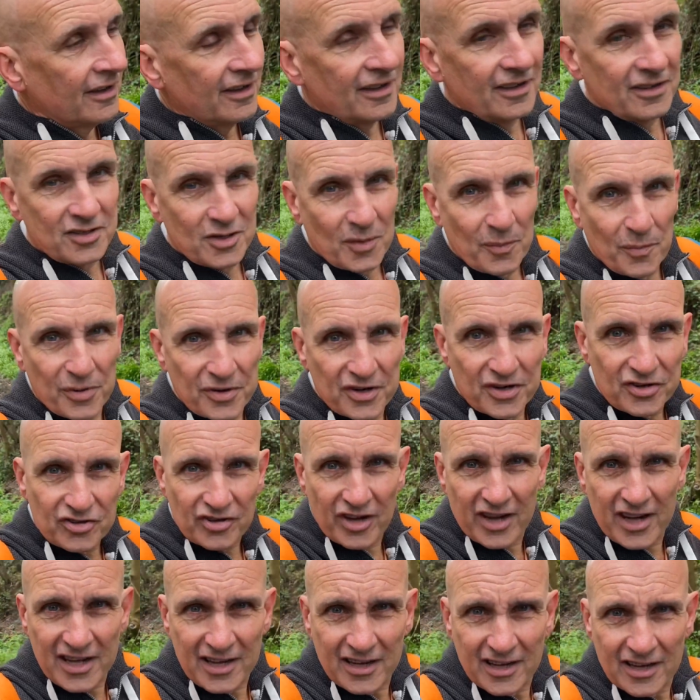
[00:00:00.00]
Jump on a
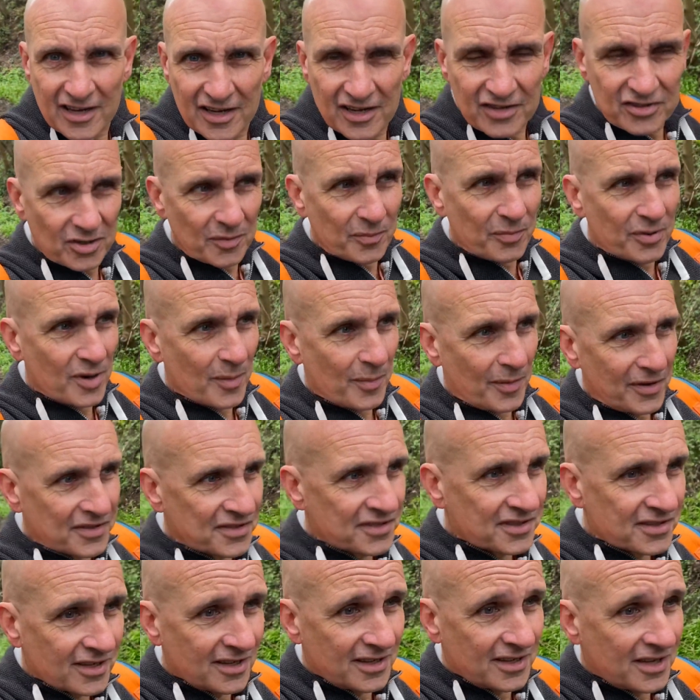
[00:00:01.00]
train, jump on a
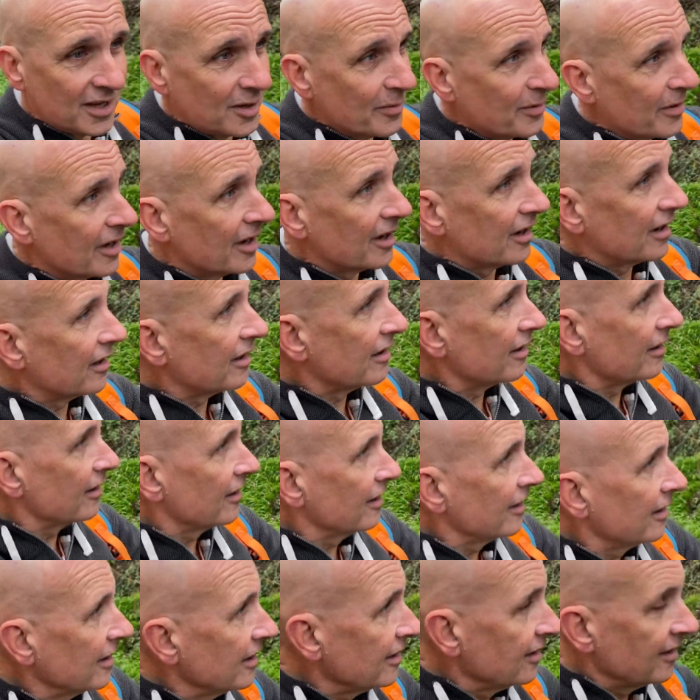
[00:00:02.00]
bus, and here we are,
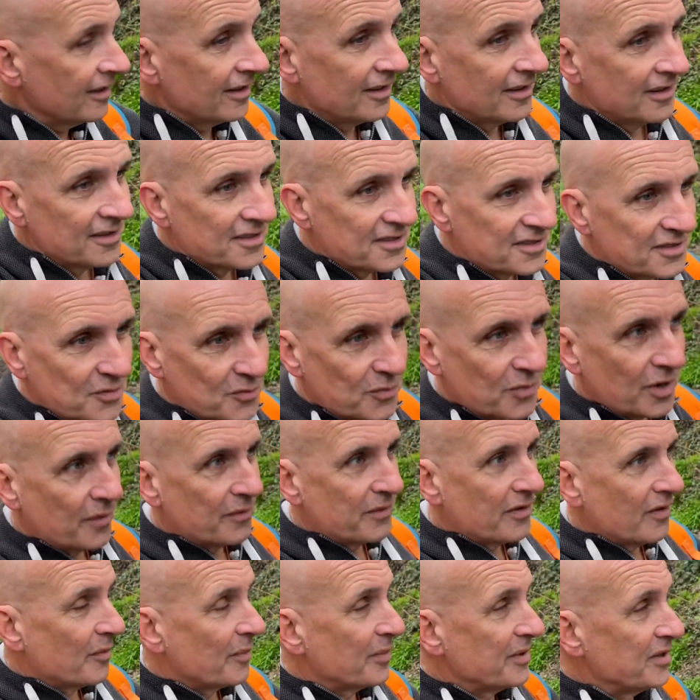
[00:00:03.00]
somewhere I've
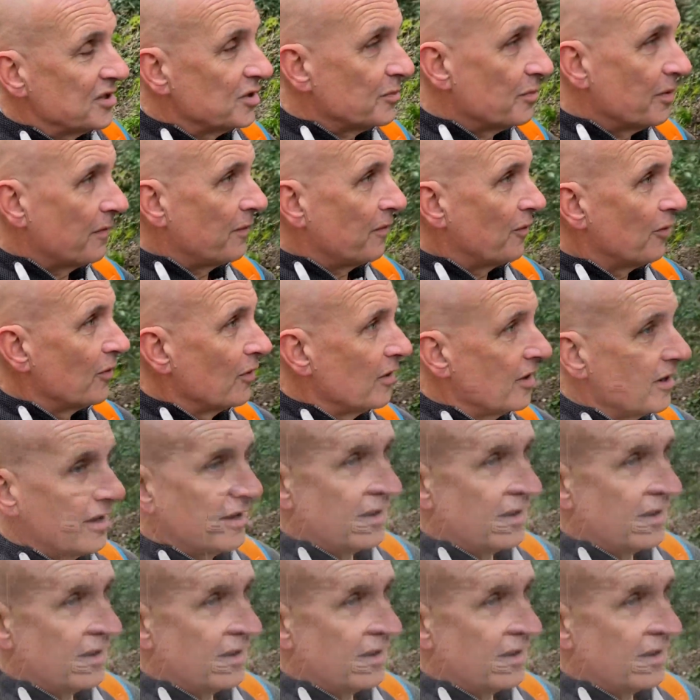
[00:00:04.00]
never been to before.